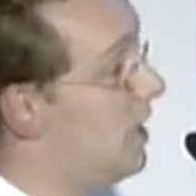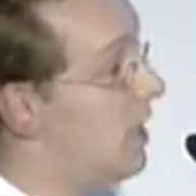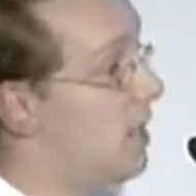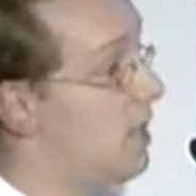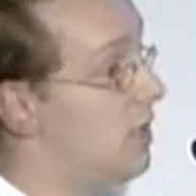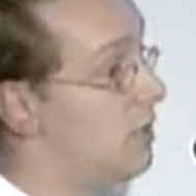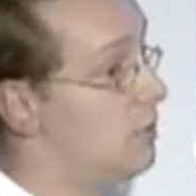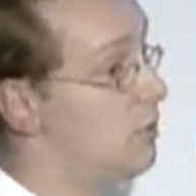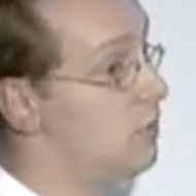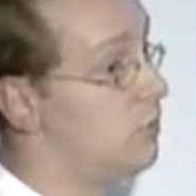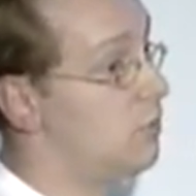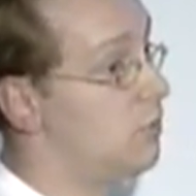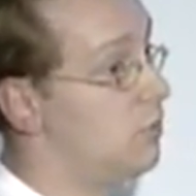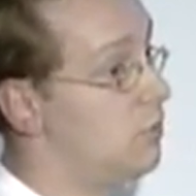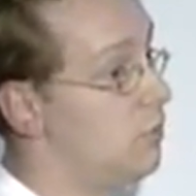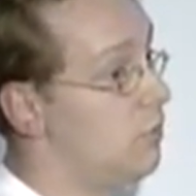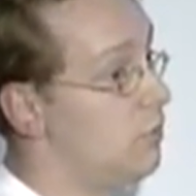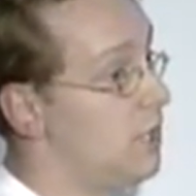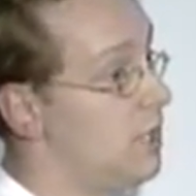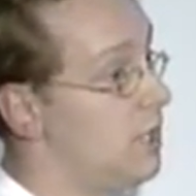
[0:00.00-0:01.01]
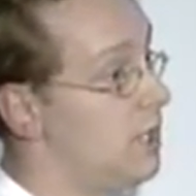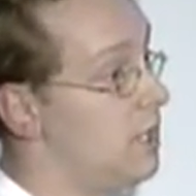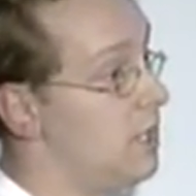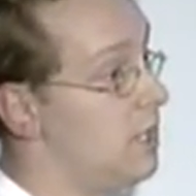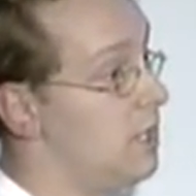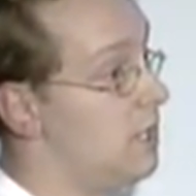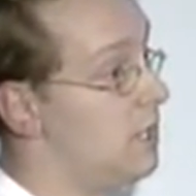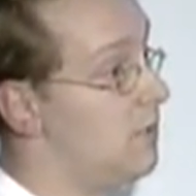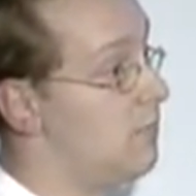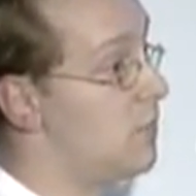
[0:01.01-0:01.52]
and
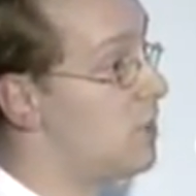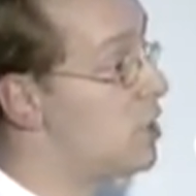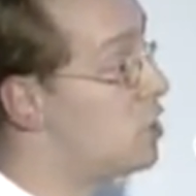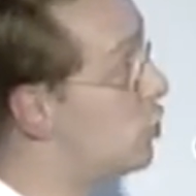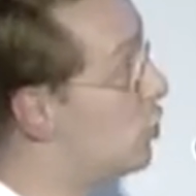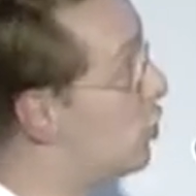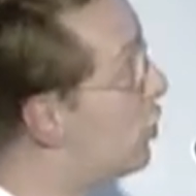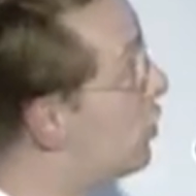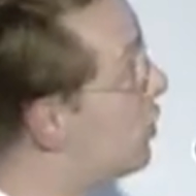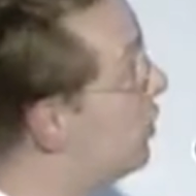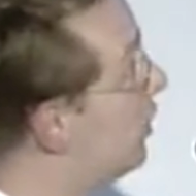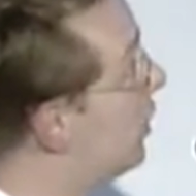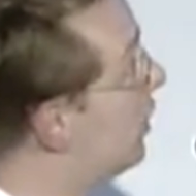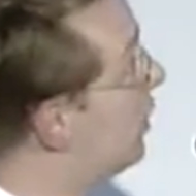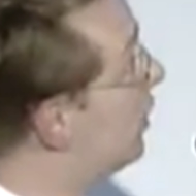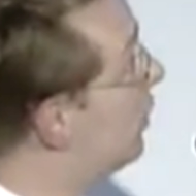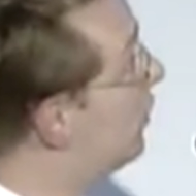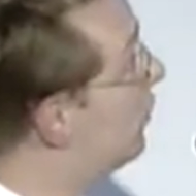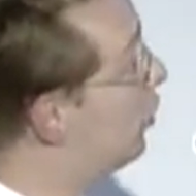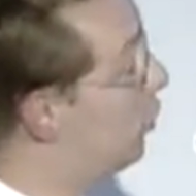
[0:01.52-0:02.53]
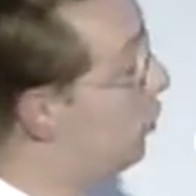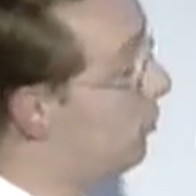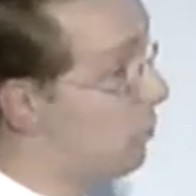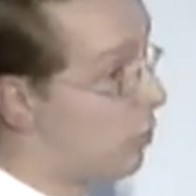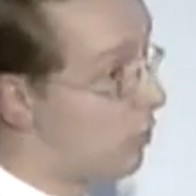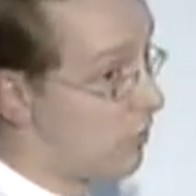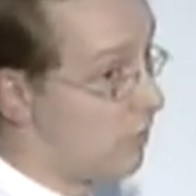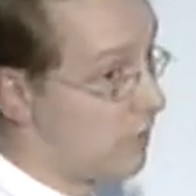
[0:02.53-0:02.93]
we measure the number